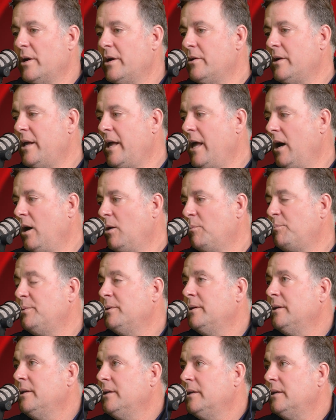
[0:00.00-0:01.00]
here to help.
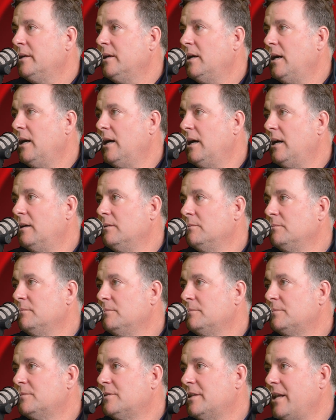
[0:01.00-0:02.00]

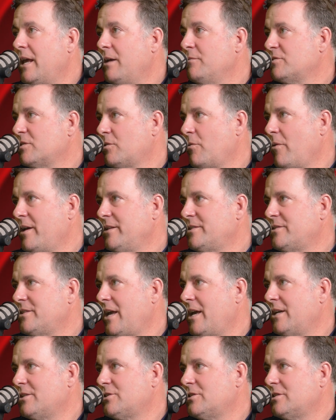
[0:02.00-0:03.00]
Today was a great
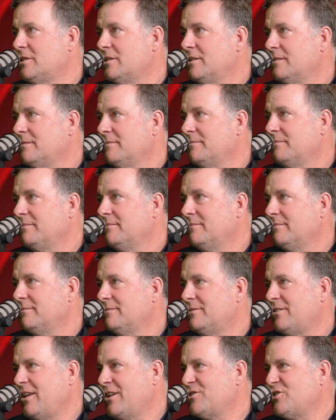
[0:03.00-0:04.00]

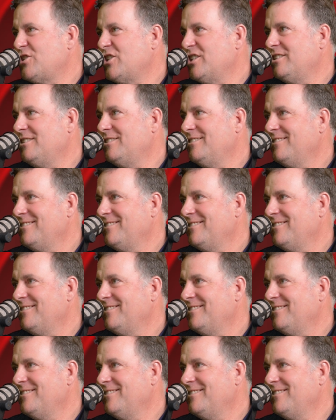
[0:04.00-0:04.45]
session.